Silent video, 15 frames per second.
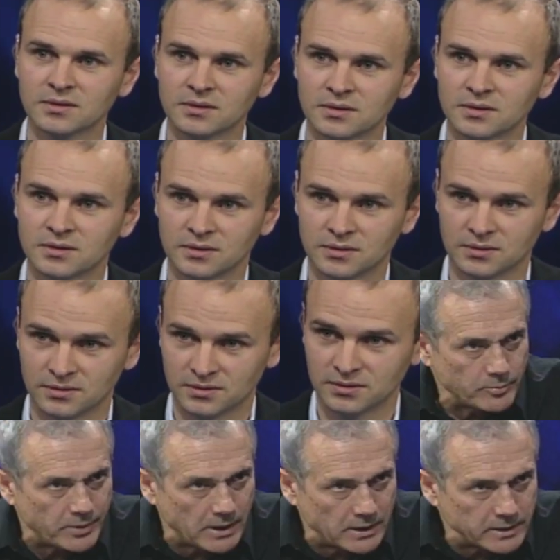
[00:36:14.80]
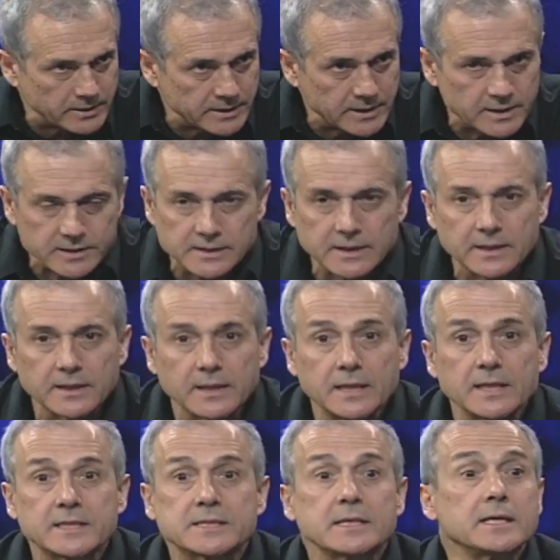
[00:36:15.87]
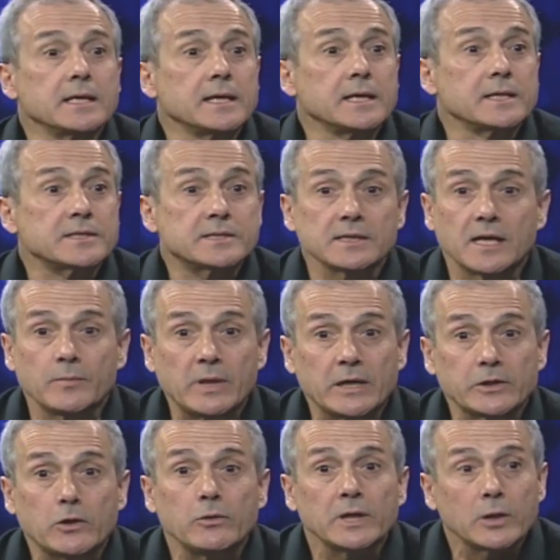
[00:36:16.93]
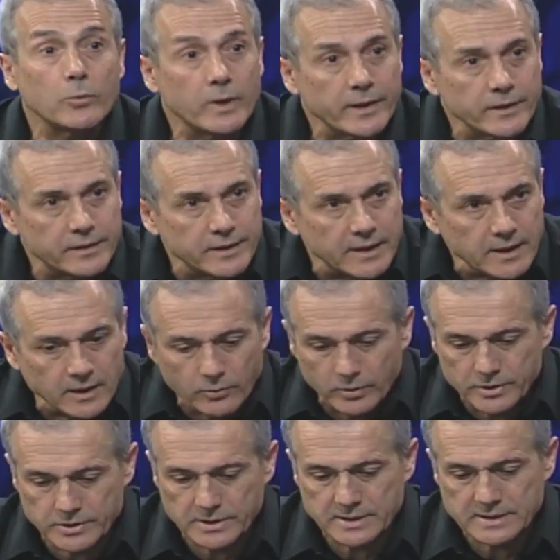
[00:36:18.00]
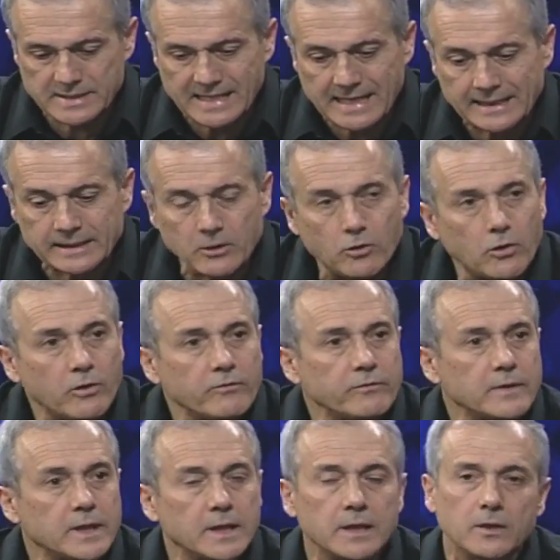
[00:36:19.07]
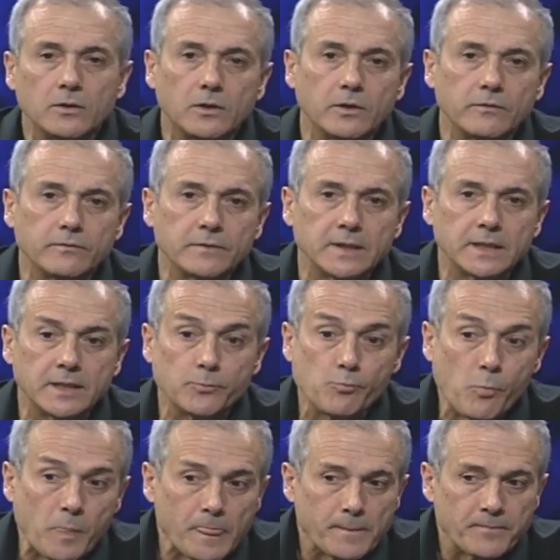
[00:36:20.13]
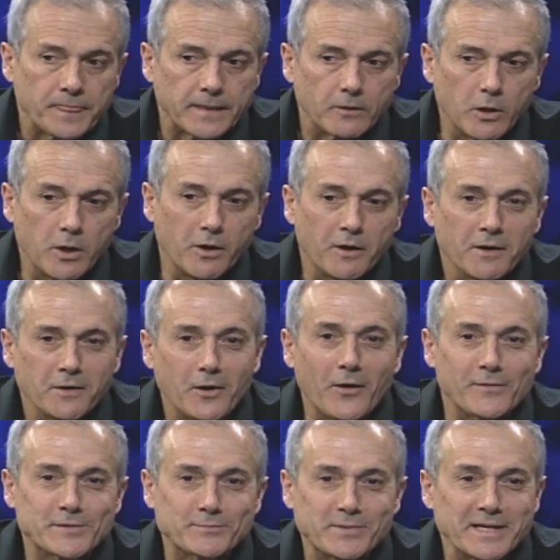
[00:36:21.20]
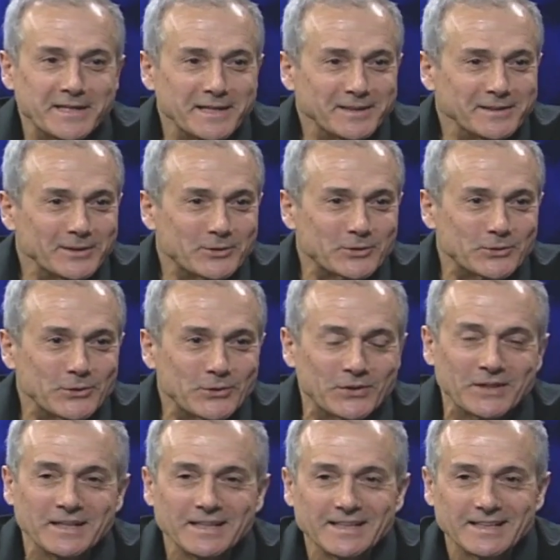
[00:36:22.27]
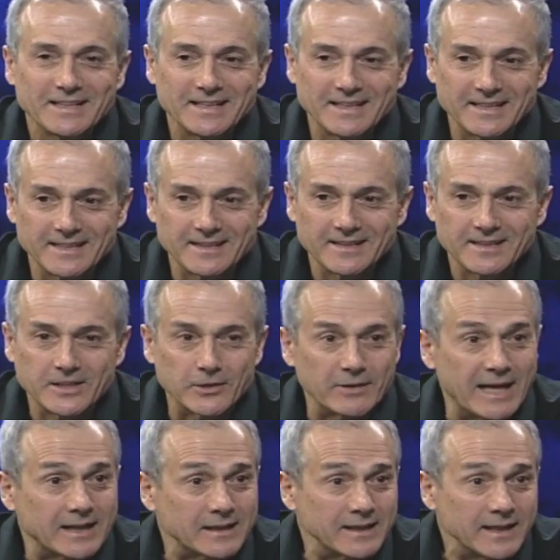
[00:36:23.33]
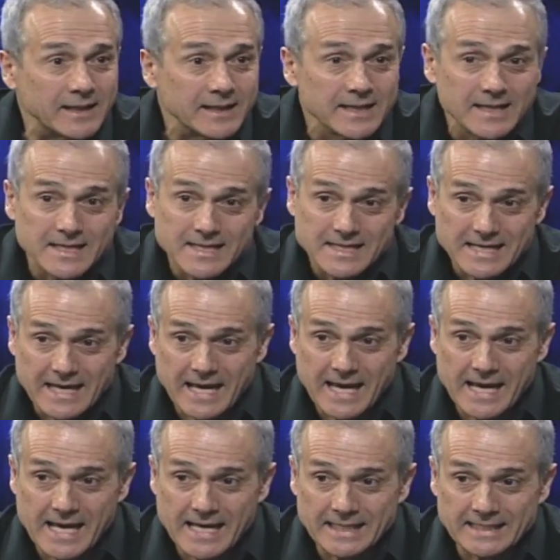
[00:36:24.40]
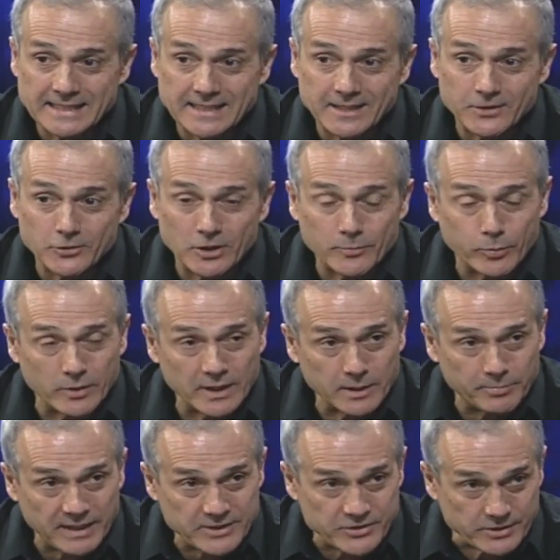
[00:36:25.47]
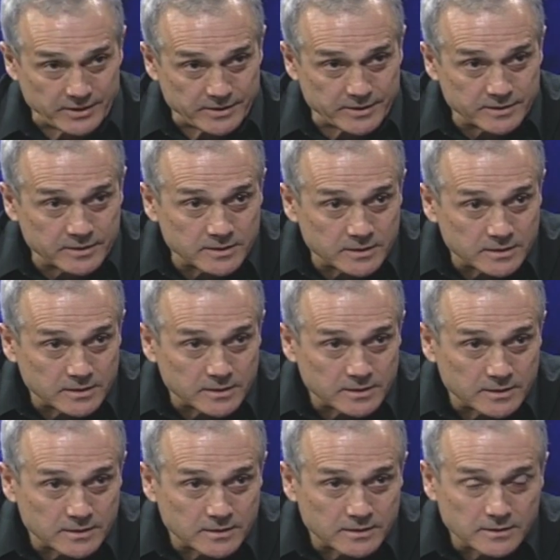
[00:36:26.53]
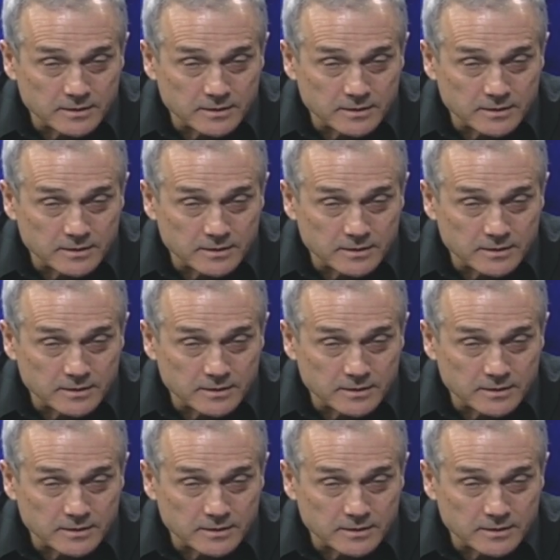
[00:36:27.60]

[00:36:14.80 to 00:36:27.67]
My personal politics is is about only one thing, which is that of uh, of uh, of speaking the truth uh, correctly and uh, not pulling punches. Mm-hmm.